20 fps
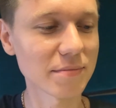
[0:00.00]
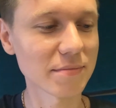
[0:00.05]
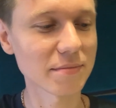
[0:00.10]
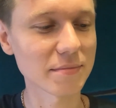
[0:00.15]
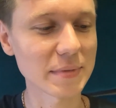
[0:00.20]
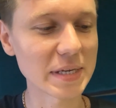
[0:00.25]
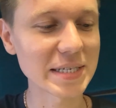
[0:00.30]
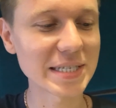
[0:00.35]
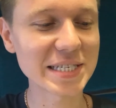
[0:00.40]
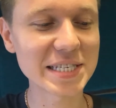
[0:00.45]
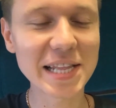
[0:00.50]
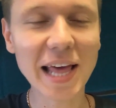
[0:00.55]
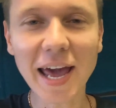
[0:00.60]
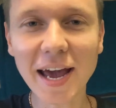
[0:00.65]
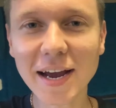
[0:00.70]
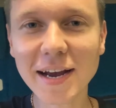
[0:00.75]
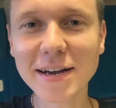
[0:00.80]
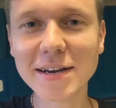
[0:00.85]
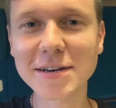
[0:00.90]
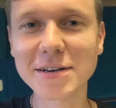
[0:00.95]

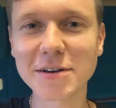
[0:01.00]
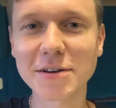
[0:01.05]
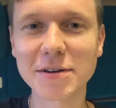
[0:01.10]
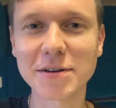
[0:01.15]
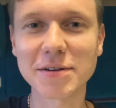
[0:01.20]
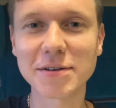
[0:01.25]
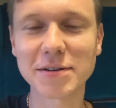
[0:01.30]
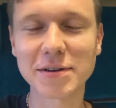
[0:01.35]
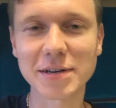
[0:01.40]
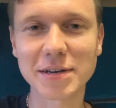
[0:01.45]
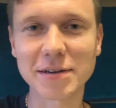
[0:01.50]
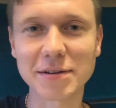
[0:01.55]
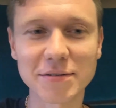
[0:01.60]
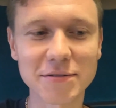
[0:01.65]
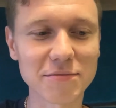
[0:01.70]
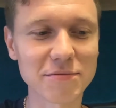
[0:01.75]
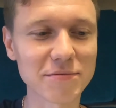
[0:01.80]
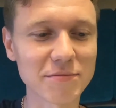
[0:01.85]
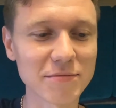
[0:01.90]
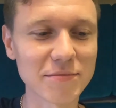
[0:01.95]
snack,
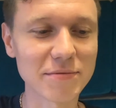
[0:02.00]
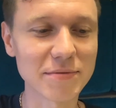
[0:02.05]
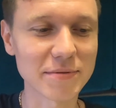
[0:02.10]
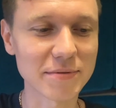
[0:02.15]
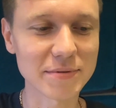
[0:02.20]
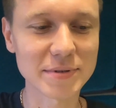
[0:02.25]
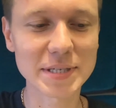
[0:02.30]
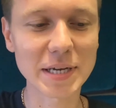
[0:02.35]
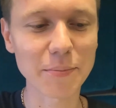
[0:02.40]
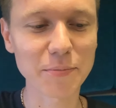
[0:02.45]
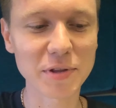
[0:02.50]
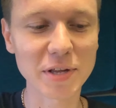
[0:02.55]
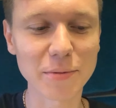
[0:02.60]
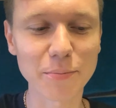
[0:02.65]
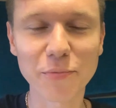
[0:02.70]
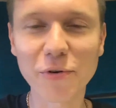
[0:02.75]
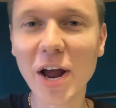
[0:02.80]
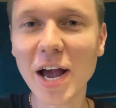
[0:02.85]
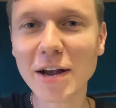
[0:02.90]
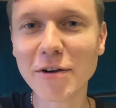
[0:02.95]
something
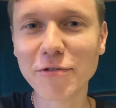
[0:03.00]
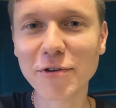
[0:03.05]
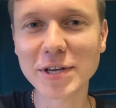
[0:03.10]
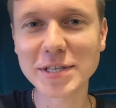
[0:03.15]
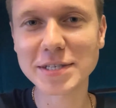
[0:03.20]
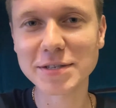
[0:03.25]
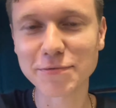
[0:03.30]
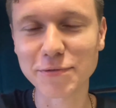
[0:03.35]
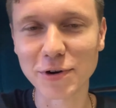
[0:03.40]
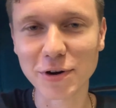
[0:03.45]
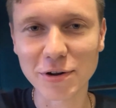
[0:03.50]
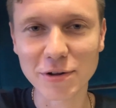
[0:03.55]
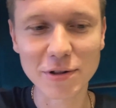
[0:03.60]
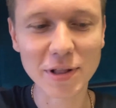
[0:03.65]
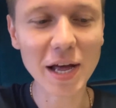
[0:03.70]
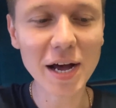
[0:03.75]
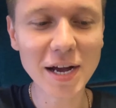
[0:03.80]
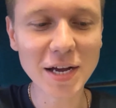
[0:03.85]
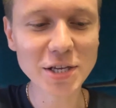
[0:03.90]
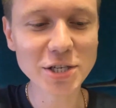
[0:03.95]
breakfast for
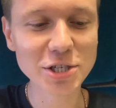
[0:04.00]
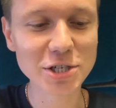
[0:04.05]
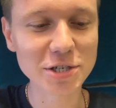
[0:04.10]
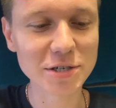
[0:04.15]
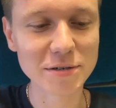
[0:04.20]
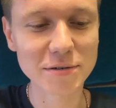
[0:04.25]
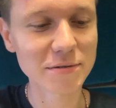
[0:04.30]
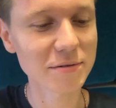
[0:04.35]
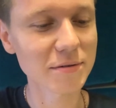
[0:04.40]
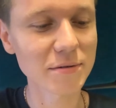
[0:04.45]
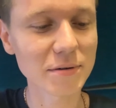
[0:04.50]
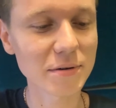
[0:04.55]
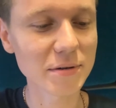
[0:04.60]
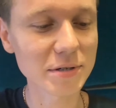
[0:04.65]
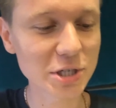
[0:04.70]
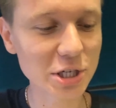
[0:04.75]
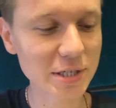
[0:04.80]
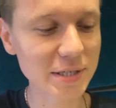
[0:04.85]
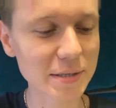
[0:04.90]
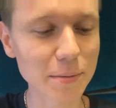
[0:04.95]
lunch,
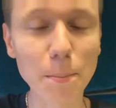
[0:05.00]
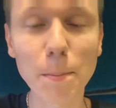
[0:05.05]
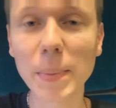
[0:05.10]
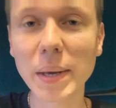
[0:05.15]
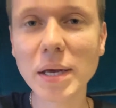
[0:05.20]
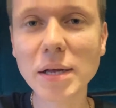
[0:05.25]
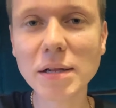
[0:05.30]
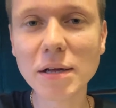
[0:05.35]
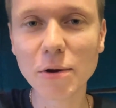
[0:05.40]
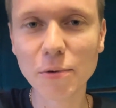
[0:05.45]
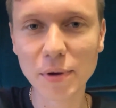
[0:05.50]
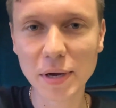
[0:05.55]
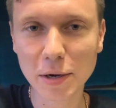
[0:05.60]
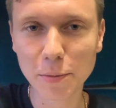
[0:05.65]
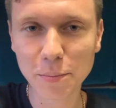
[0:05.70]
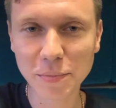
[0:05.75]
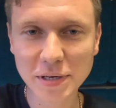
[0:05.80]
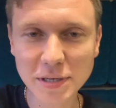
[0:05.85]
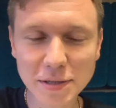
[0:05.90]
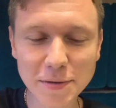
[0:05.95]
just meal, quick
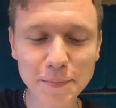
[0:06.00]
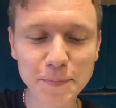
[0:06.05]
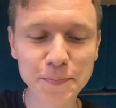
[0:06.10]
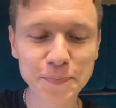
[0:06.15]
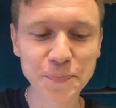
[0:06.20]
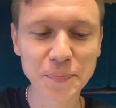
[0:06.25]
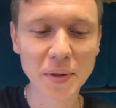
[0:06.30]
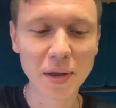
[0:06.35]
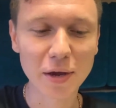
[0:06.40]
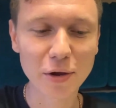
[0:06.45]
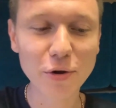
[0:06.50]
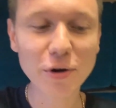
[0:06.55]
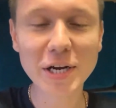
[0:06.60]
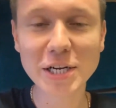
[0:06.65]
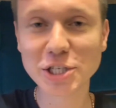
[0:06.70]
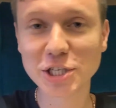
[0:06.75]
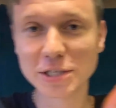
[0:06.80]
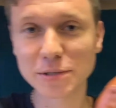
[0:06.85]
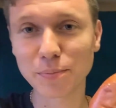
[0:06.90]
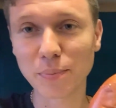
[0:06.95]
meal, you can
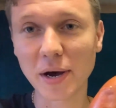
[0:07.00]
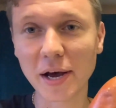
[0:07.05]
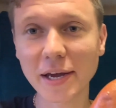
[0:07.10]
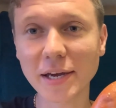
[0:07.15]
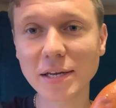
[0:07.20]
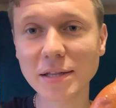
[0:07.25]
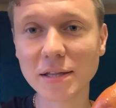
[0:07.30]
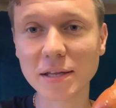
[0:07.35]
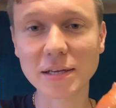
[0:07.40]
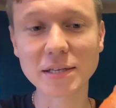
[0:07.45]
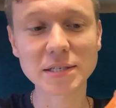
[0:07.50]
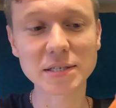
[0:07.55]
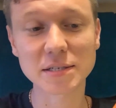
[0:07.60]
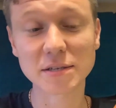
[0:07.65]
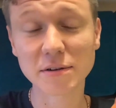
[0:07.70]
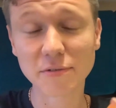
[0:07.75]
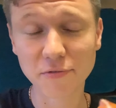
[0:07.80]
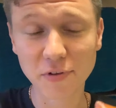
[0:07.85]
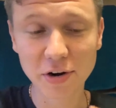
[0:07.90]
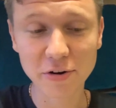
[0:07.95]
just buy it. It's
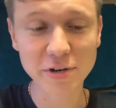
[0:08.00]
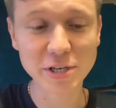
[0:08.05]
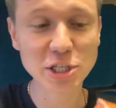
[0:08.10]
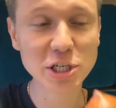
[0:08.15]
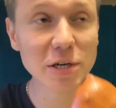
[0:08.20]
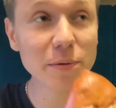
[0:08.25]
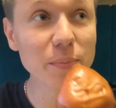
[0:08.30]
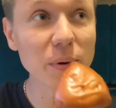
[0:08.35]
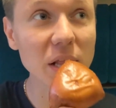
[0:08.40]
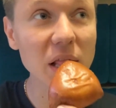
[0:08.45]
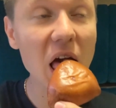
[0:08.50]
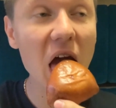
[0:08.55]
very cheap and